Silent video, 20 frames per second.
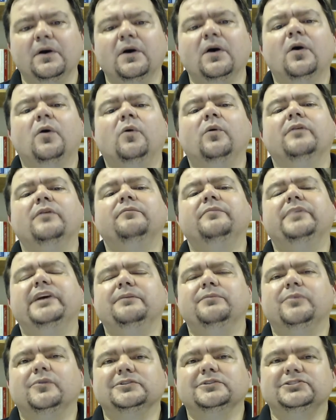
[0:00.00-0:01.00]
When
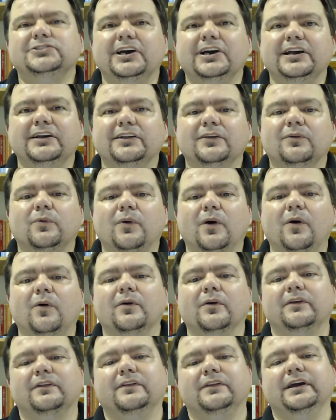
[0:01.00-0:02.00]
people say the
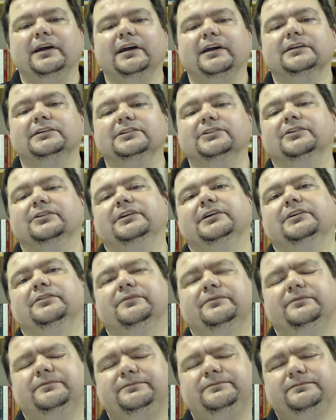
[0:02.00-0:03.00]
wrong thing to you,
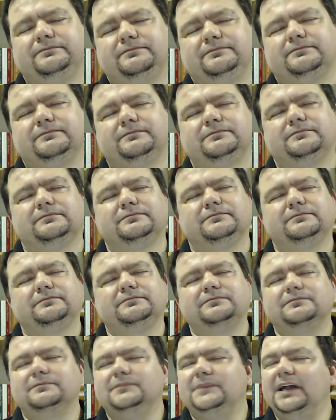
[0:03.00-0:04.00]

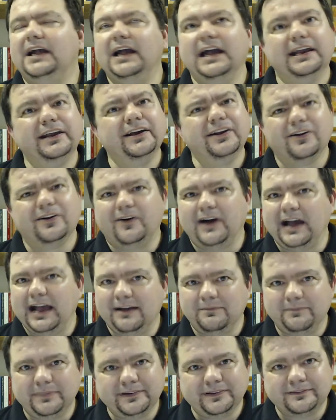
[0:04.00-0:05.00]
and it'll
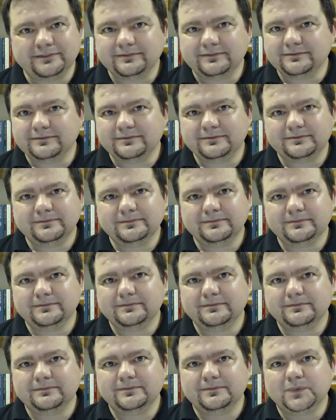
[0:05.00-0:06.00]
happen,
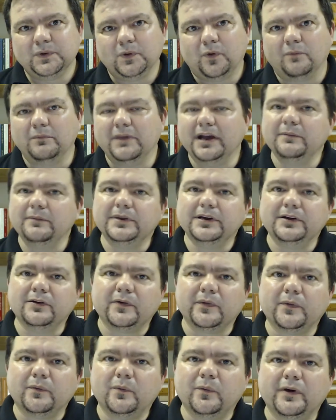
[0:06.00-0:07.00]
or maybe you're
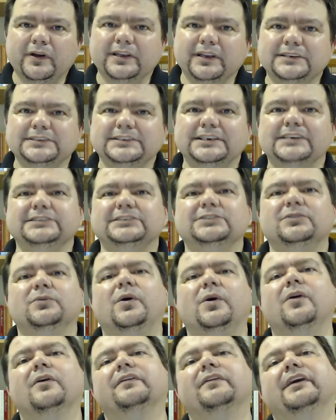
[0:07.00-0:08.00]
the one that says the
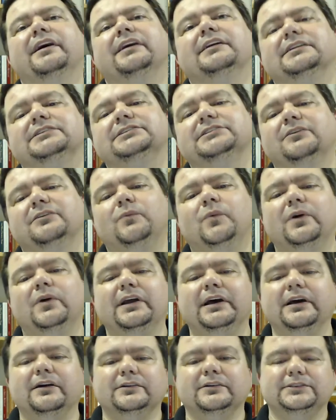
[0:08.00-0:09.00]
wrong thing to someone
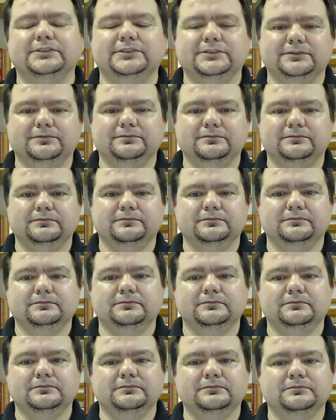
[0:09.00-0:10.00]
else,
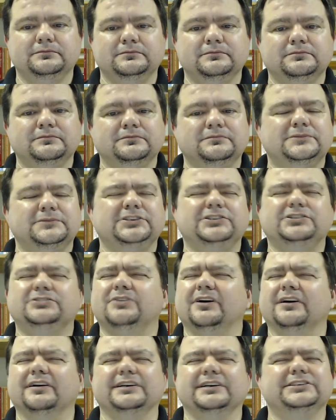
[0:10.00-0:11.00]
just
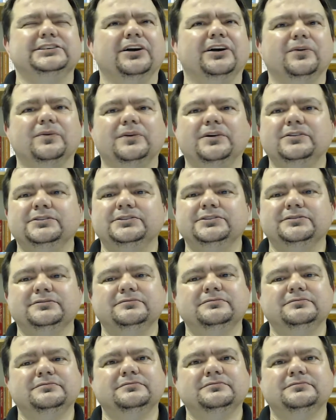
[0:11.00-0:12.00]
shrug your shoulders.
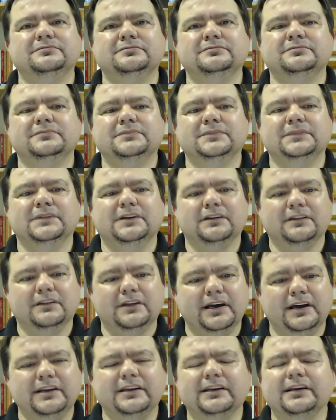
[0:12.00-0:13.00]

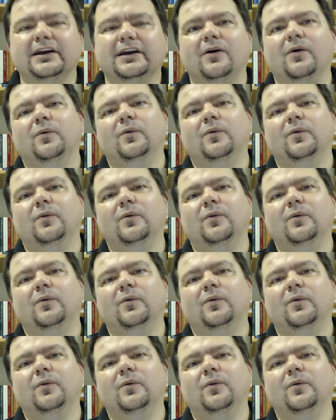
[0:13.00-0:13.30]
Let it go.